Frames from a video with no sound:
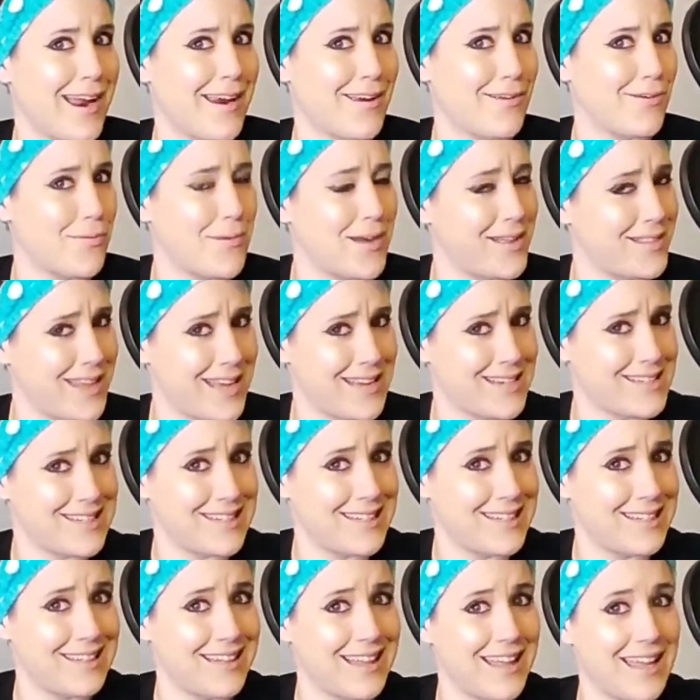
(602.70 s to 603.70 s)
about that
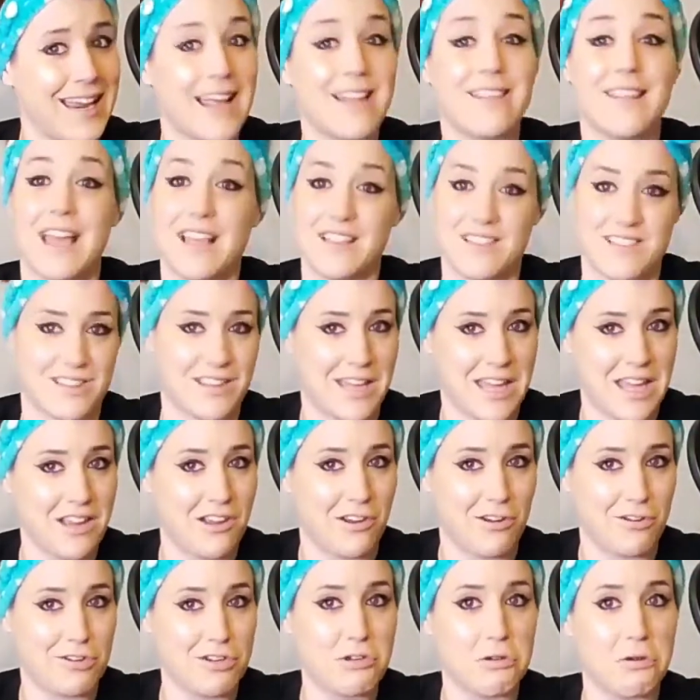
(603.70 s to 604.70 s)
shit. Like, and that's the
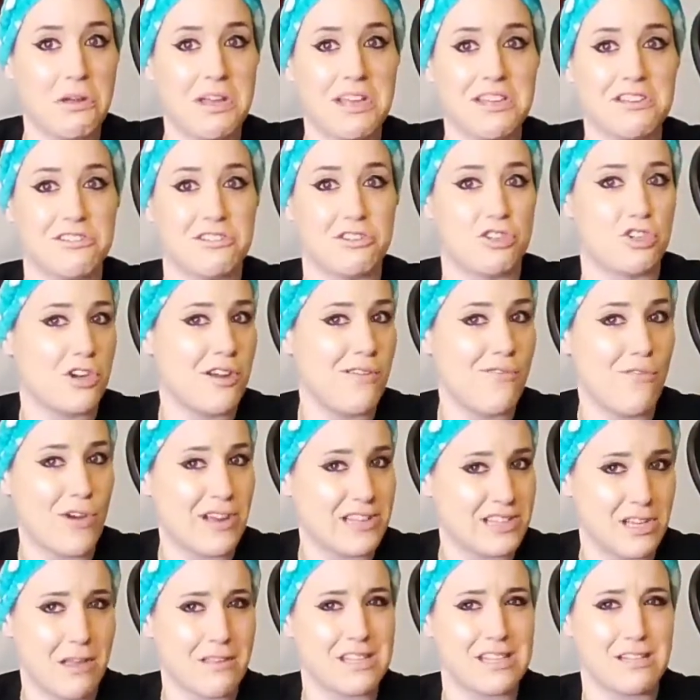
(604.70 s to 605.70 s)
kicker too, is Shiv
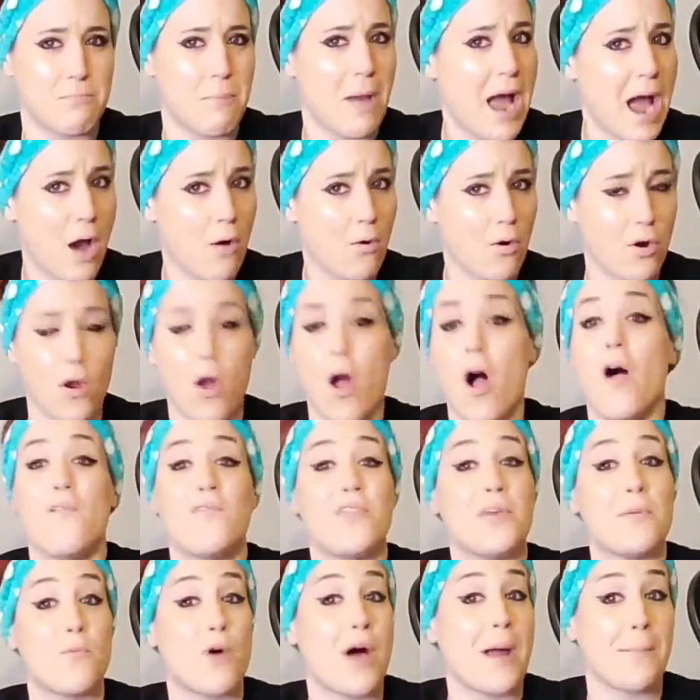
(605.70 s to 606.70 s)
wants all this power. All
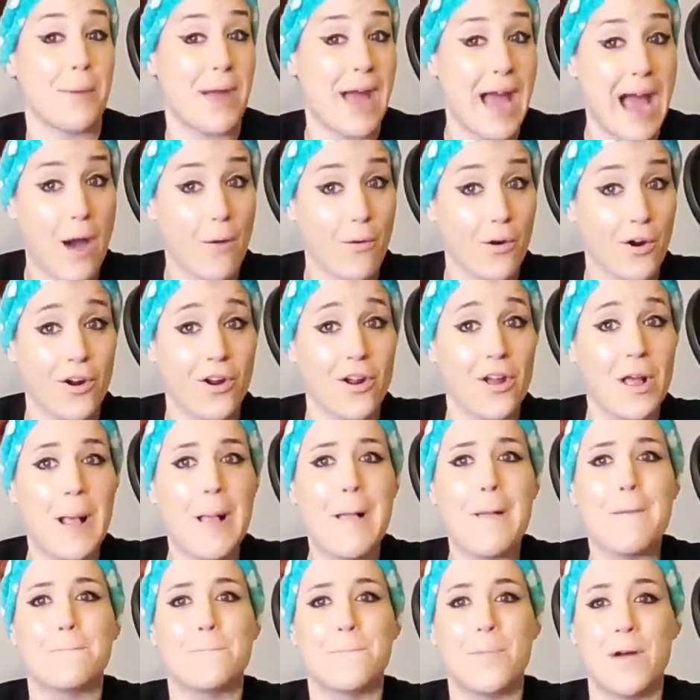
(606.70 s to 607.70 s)
of them want power,
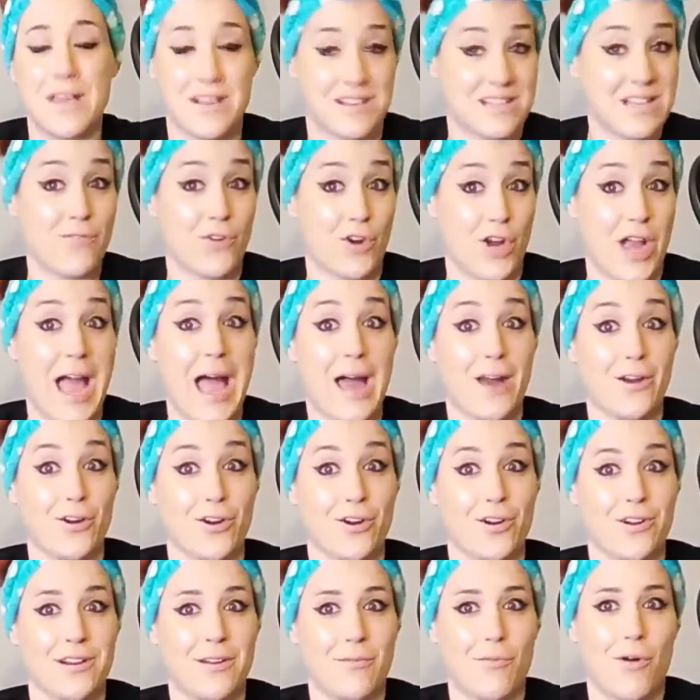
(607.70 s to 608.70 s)
except for
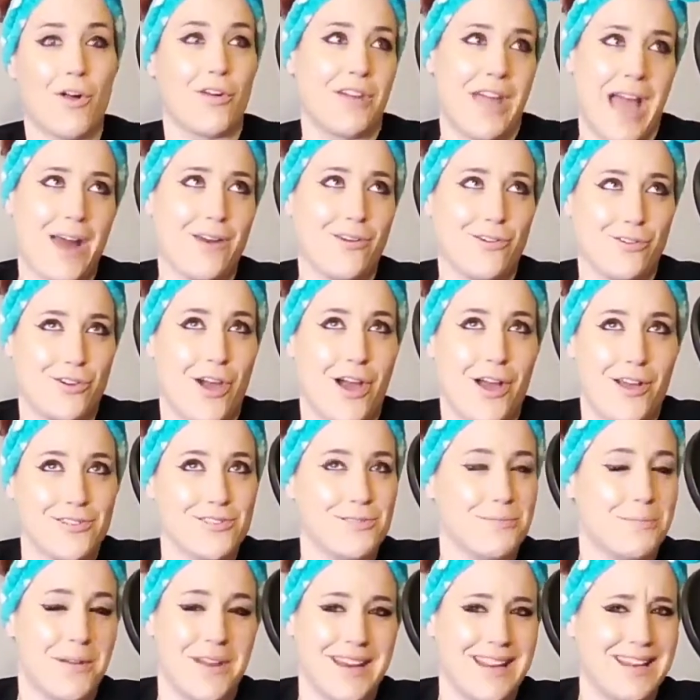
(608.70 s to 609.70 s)
Connor. Well, Connor
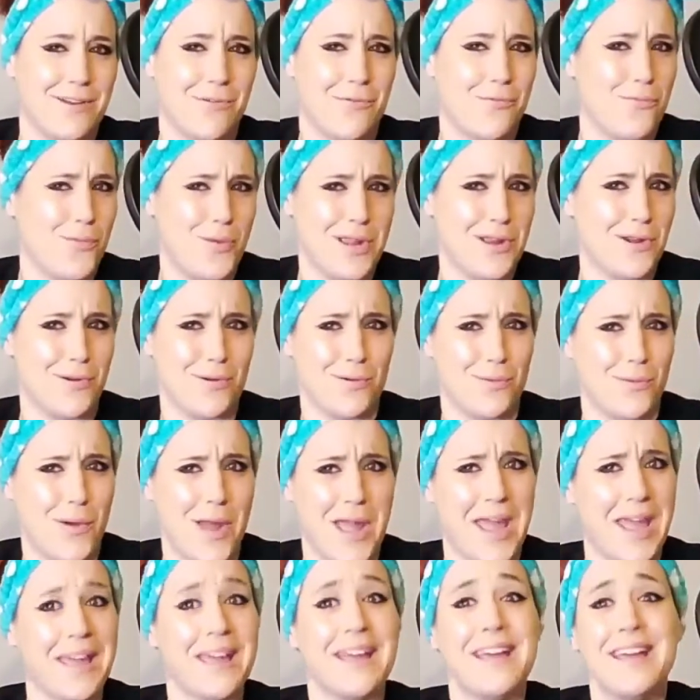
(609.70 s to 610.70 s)
does, but in a weird
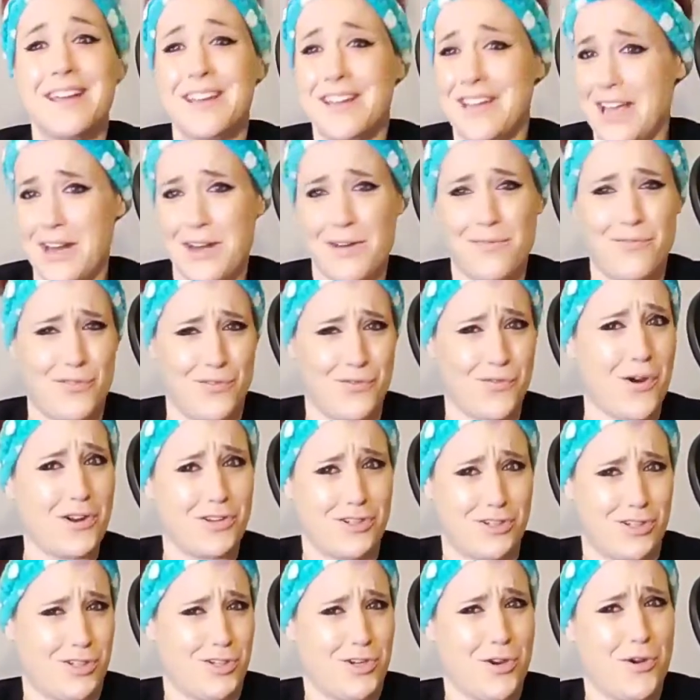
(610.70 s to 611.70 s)
way. And if you've
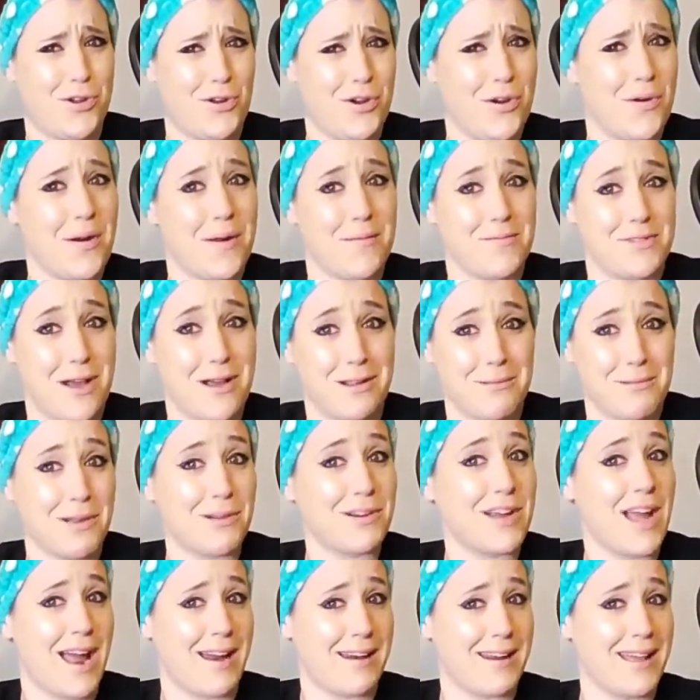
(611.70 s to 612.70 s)
watched the show, you know what I'm talking
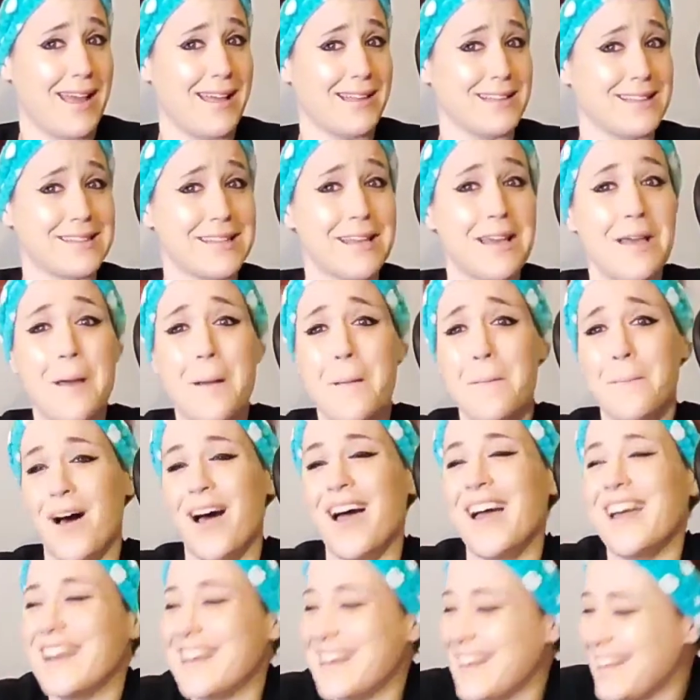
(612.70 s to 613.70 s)
about, conheads.
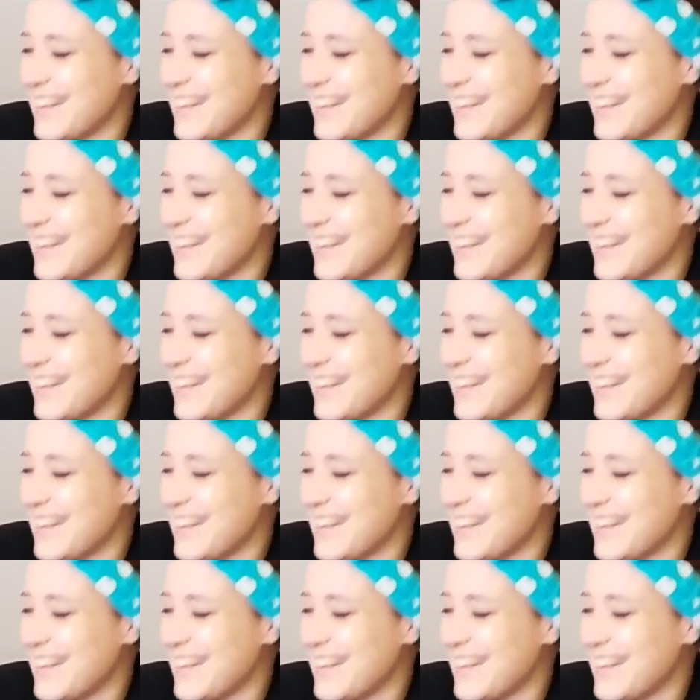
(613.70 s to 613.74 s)
But